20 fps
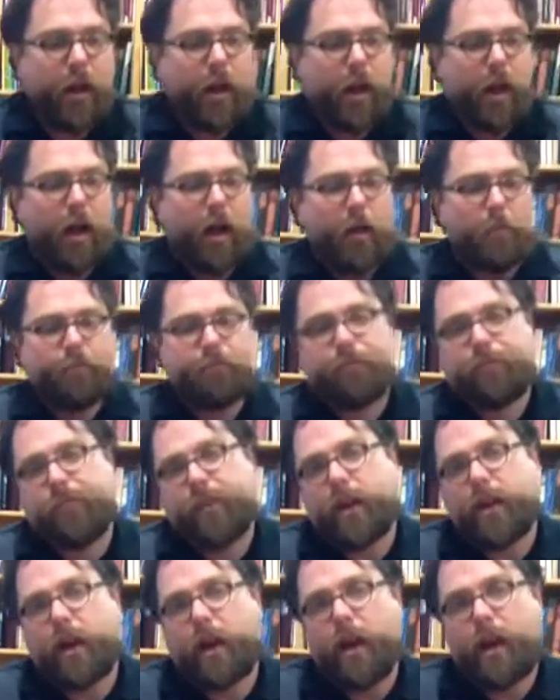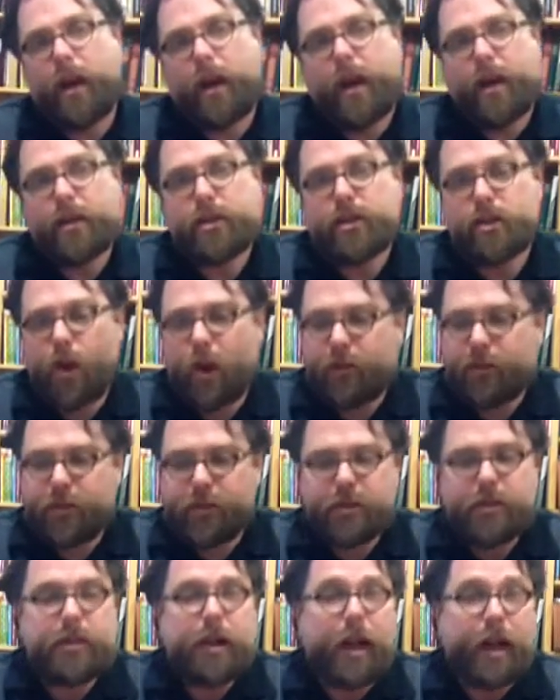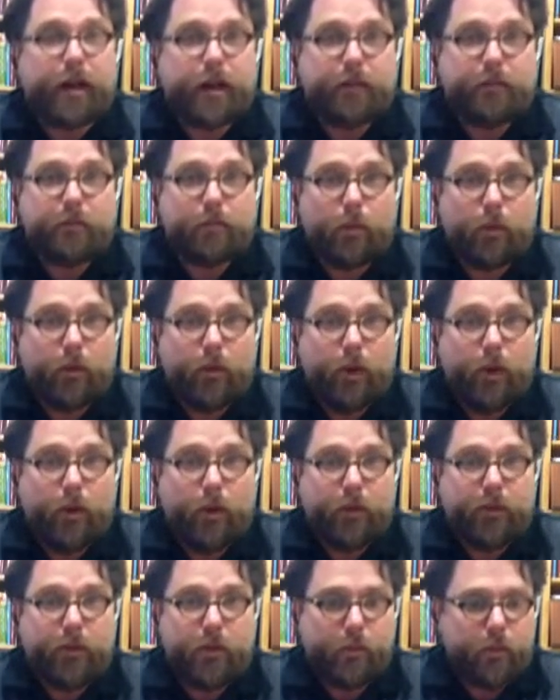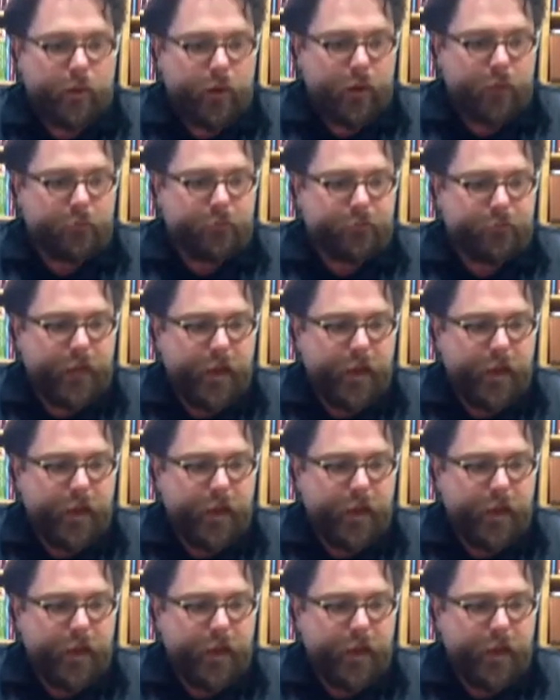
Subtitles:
a softer side of Bordeaux, if you will.